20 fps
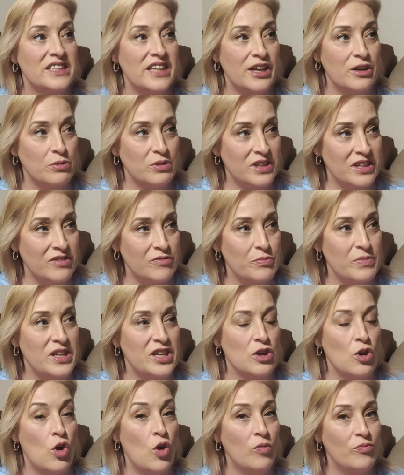that'll give
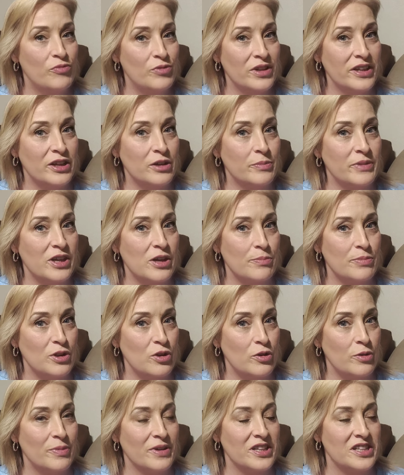me, hopefully it'll be
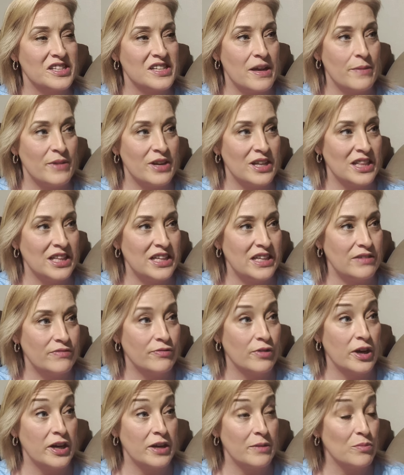uploaded by the time I leave
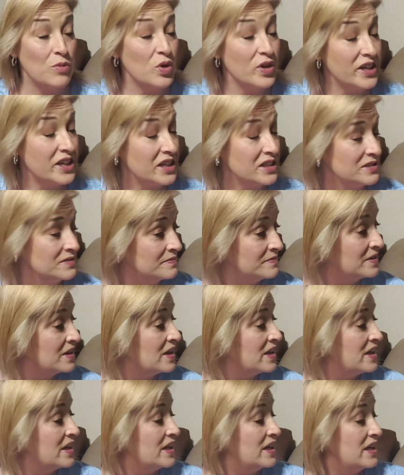Friday morning.
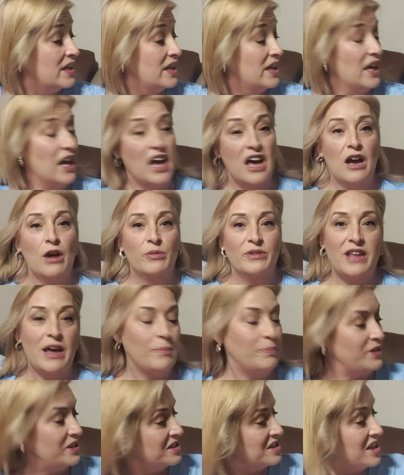With
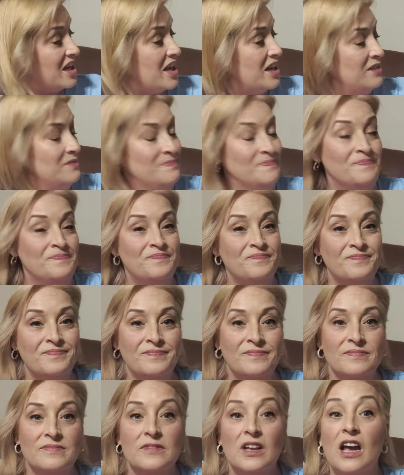that being said,
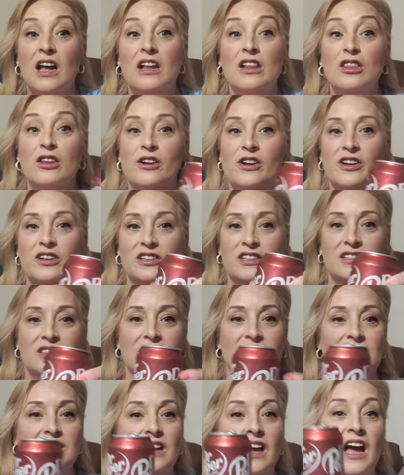look,
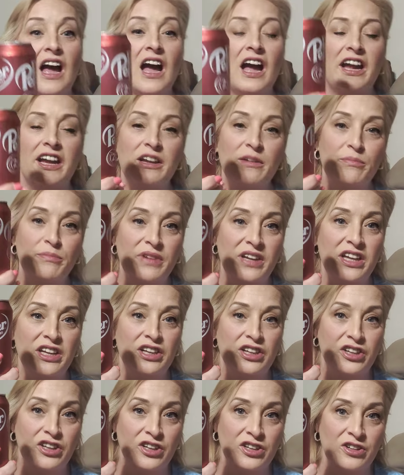I am
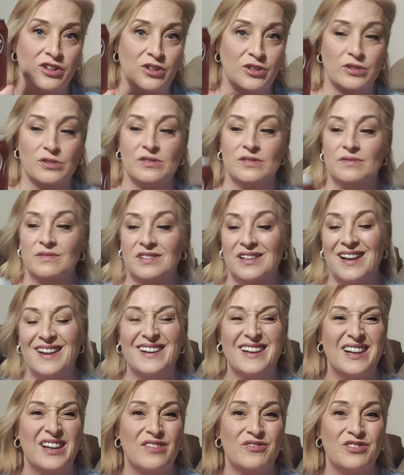being a good girl.
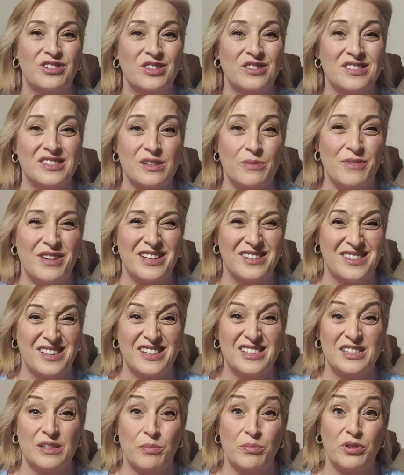Kind of have to because I'm on
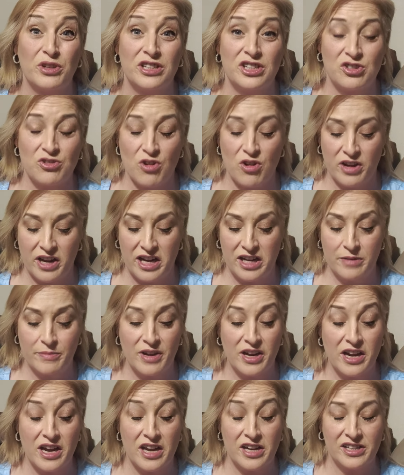like some pretty strong
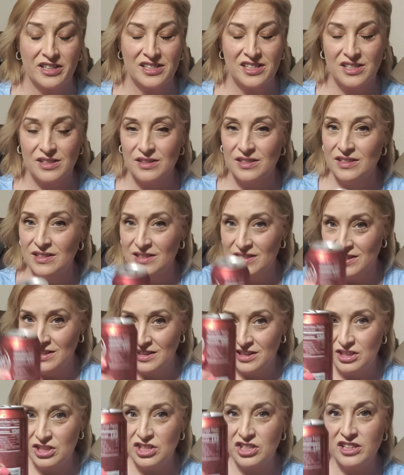antibiotics.
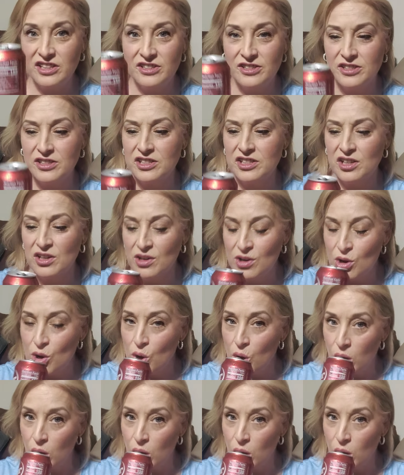Cheers.